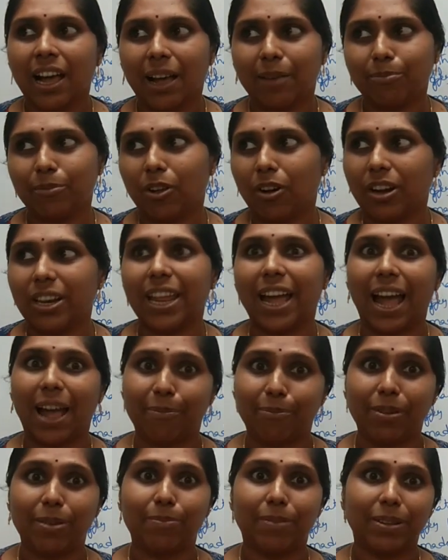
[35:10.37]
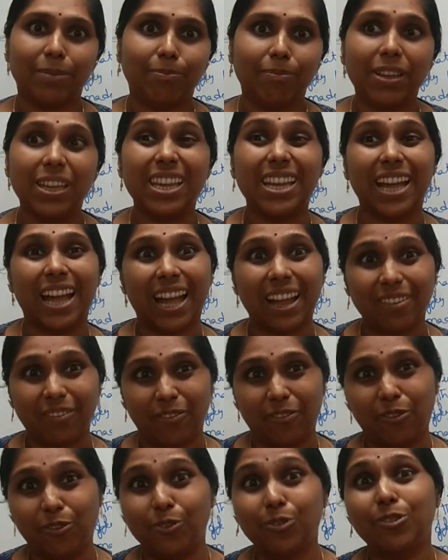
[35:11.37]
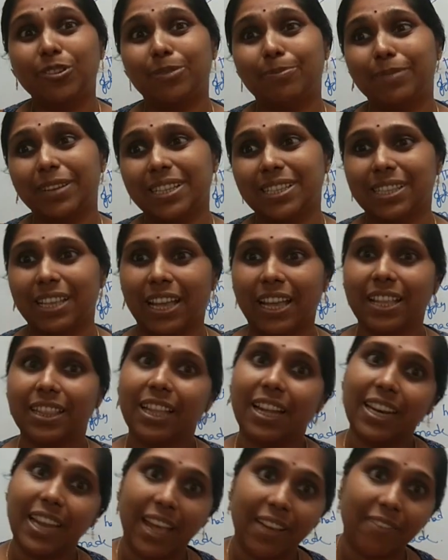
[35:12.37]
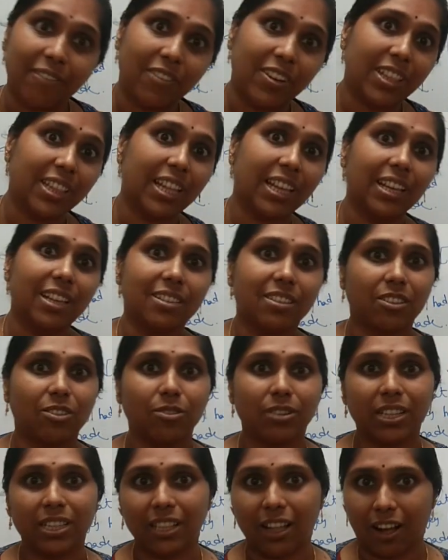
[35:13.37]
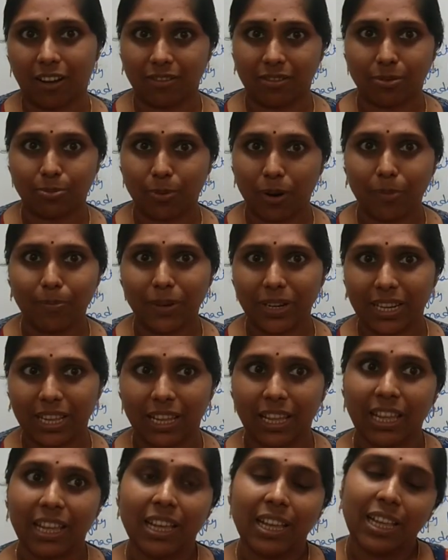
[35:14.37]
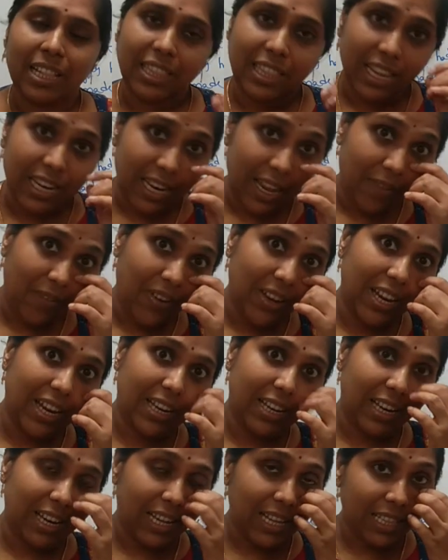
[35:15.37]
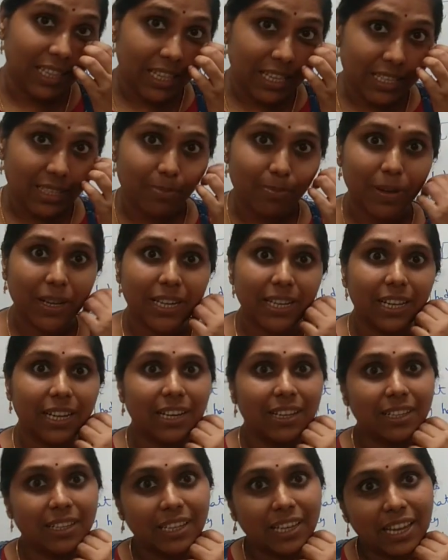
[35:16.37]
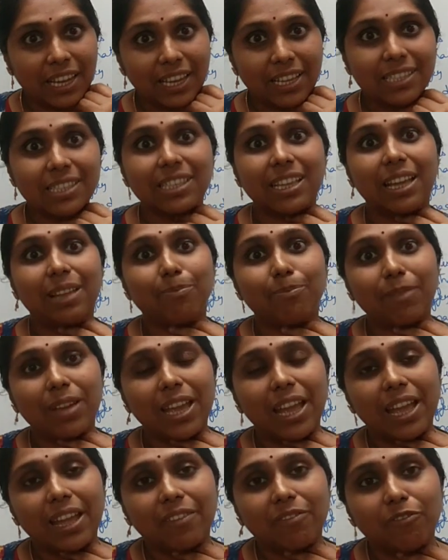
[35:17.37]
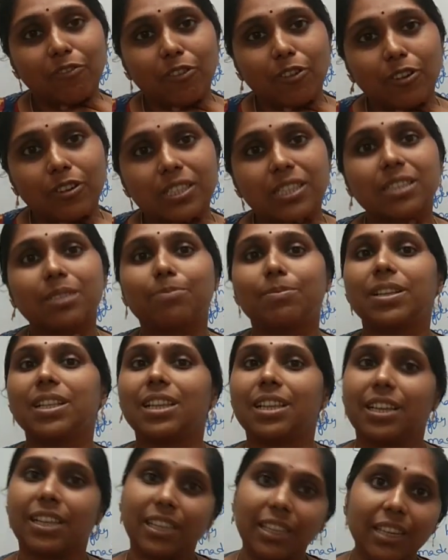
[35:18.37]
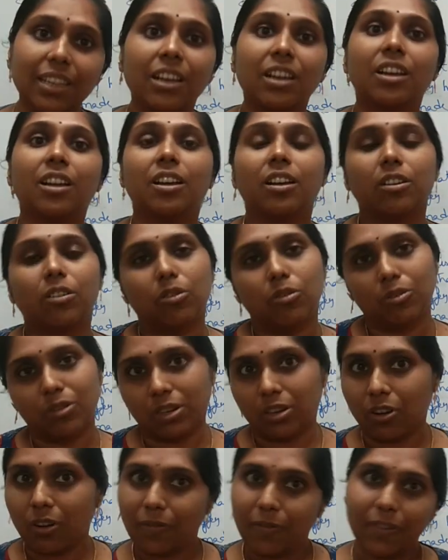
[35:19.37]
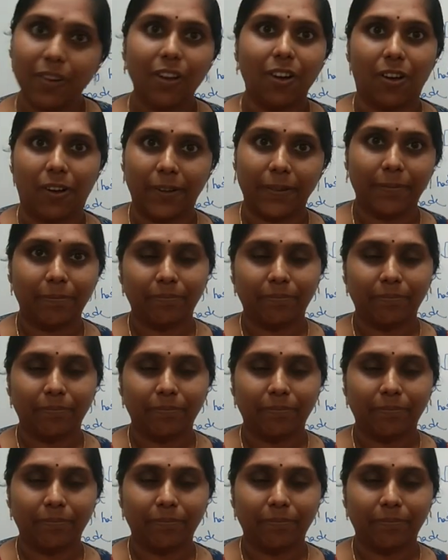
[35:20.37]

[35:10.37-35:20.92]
I'm not happy, but B had fooled me saying that everything is good in the house property. Then definitely this particular case can be enforceable in court of law.